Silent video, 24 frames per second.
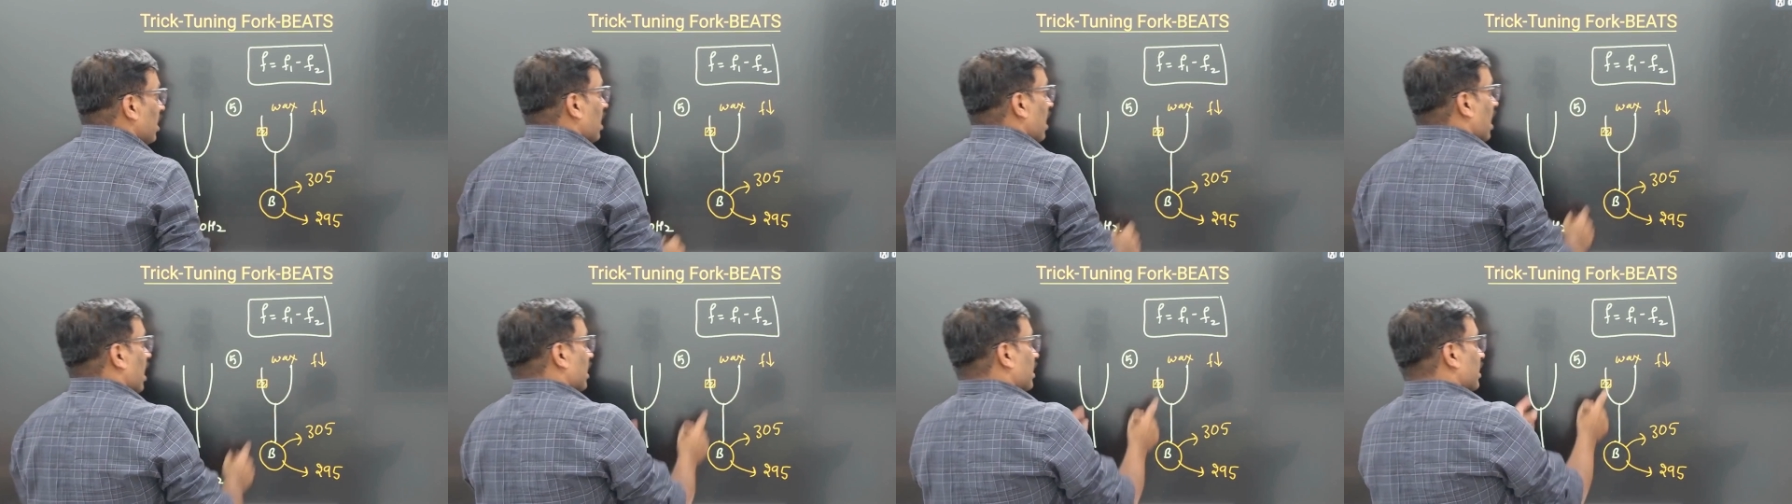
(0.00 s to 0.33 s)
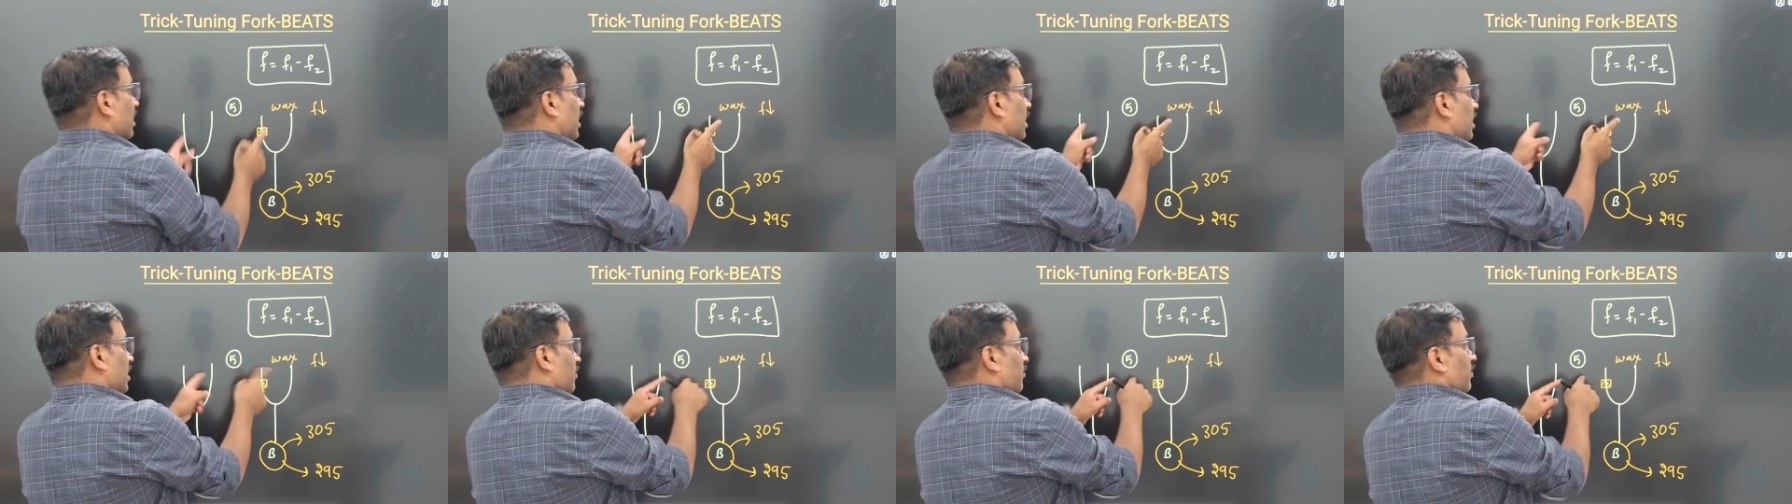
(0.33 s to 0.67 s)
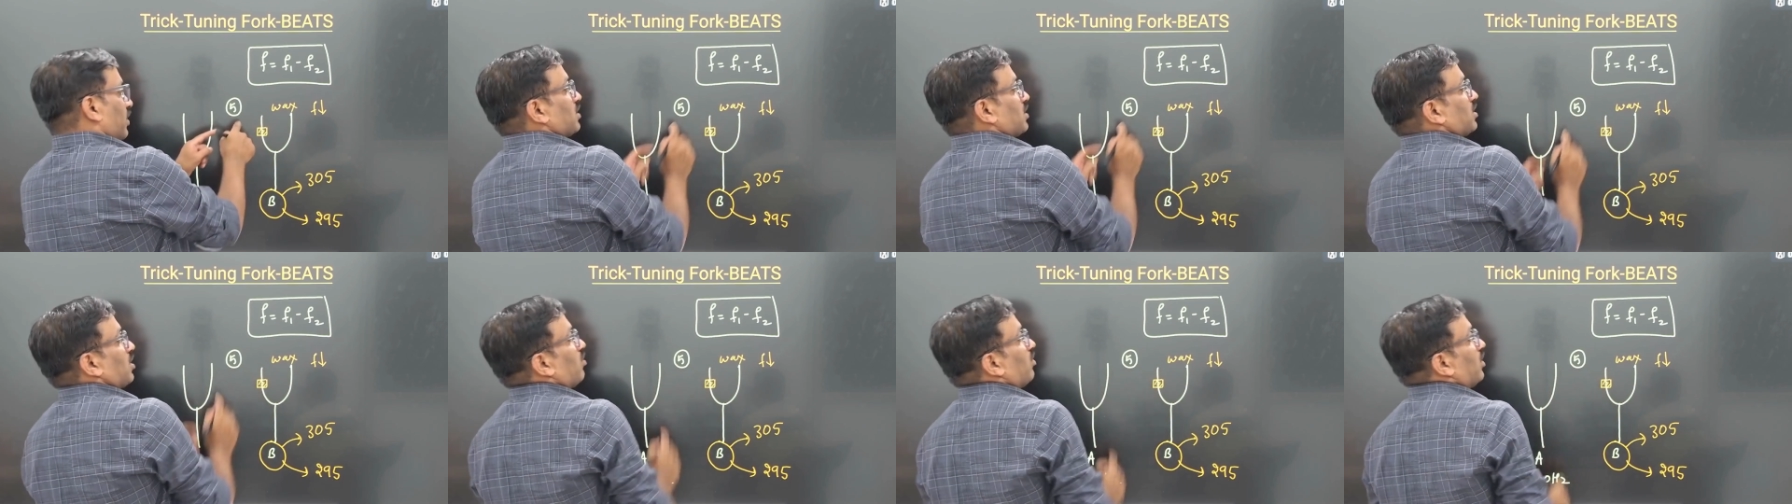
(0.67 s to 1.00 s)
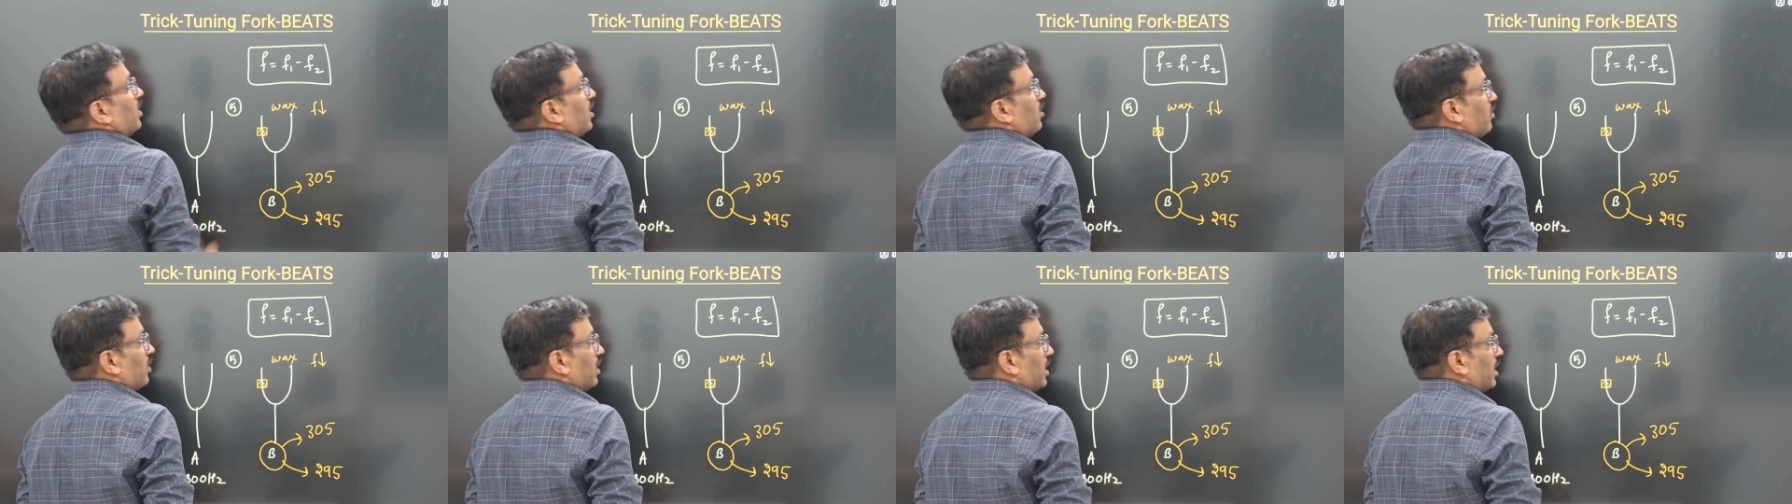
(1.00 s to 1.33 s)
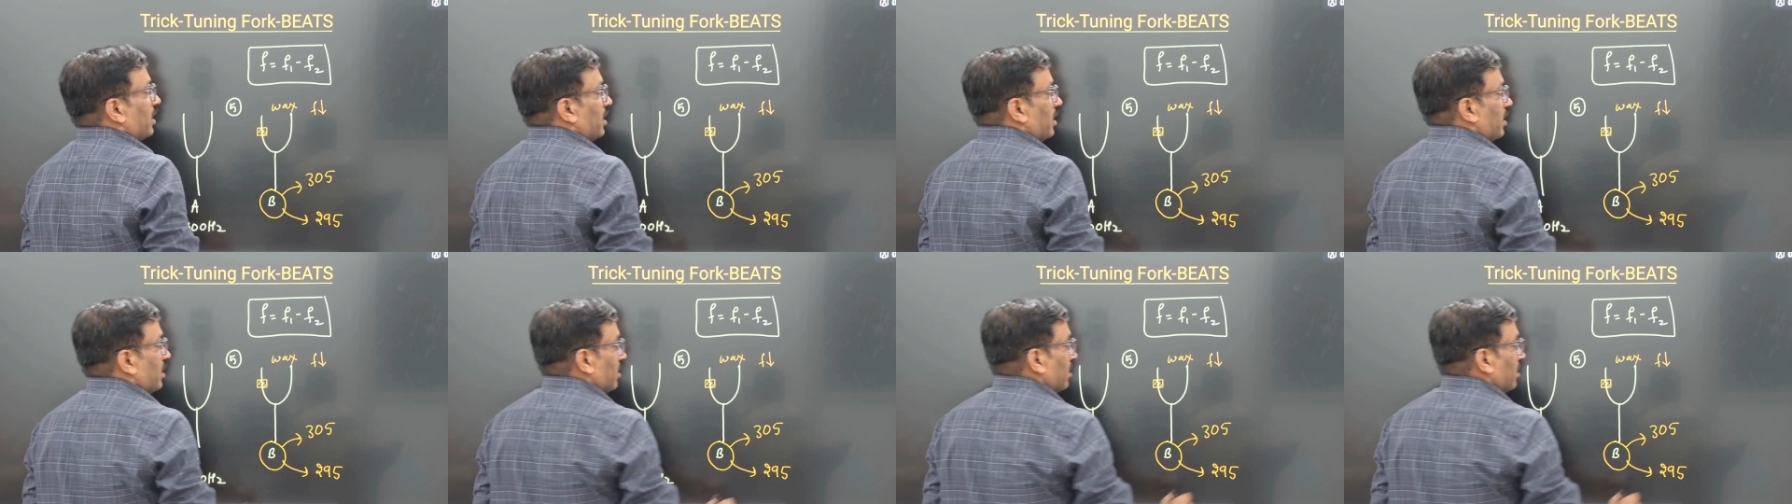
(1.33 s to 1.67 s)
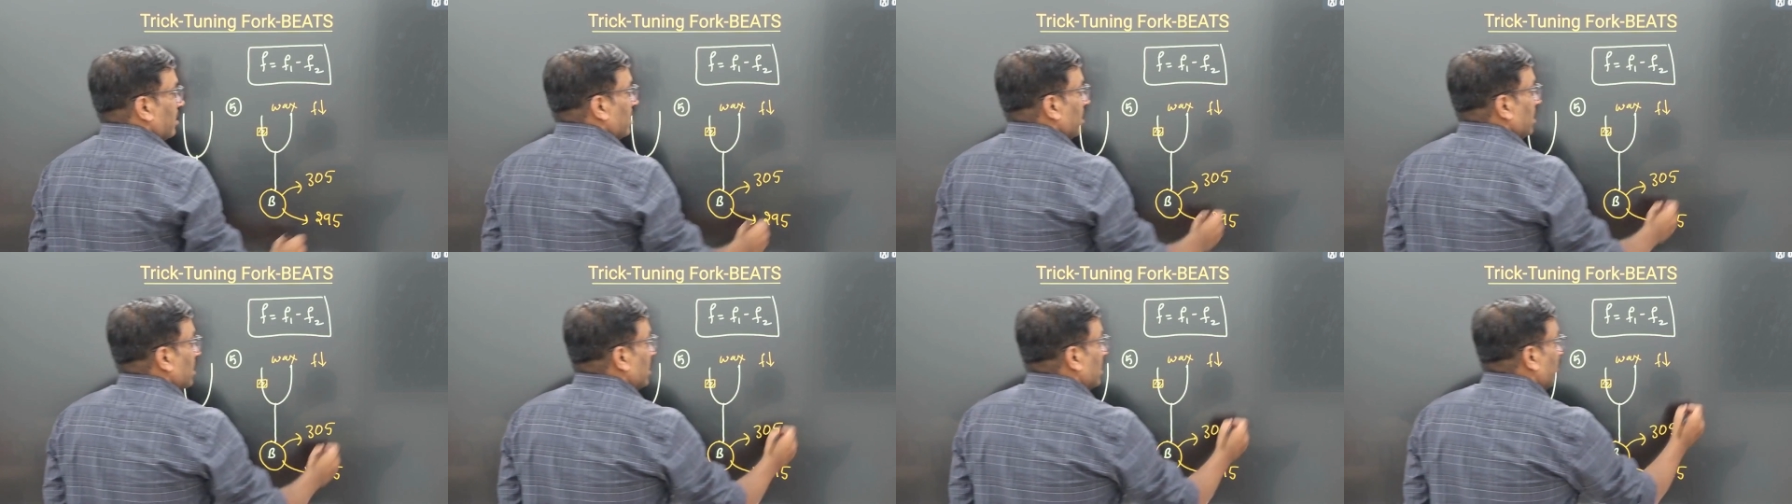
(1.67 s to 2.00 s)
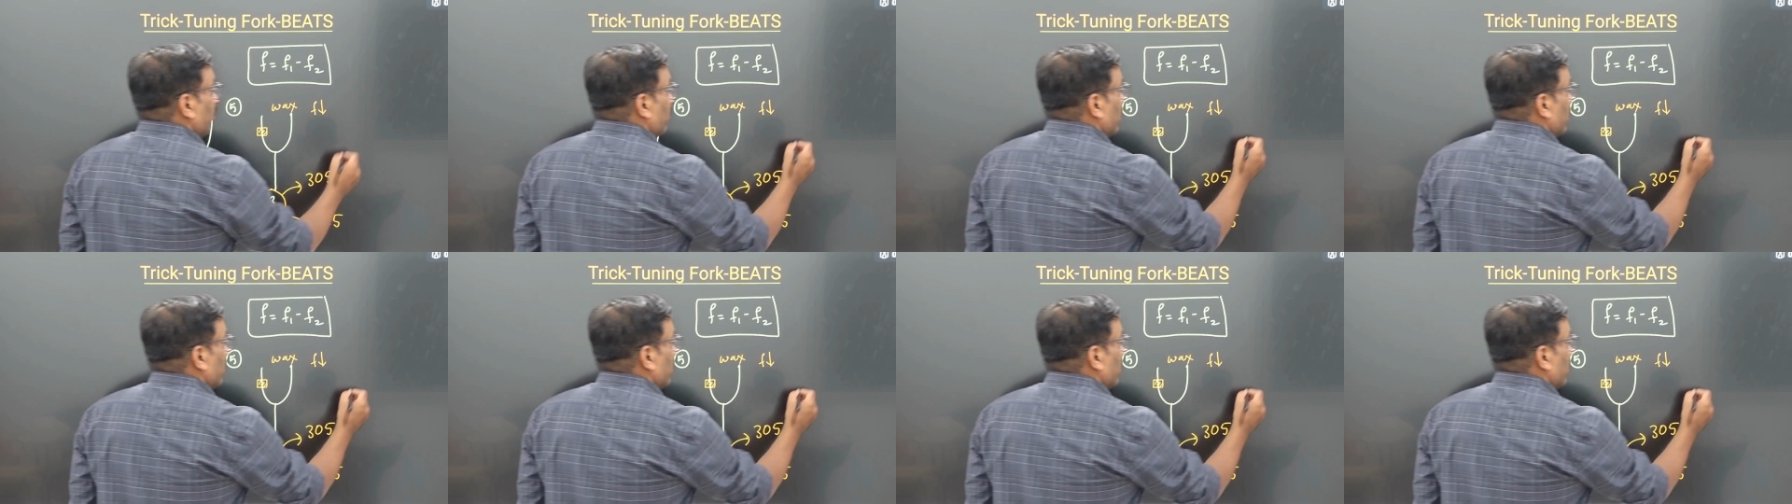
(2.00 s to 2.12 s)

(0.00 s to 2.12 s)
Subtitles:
Again, if you are sounded together, if you are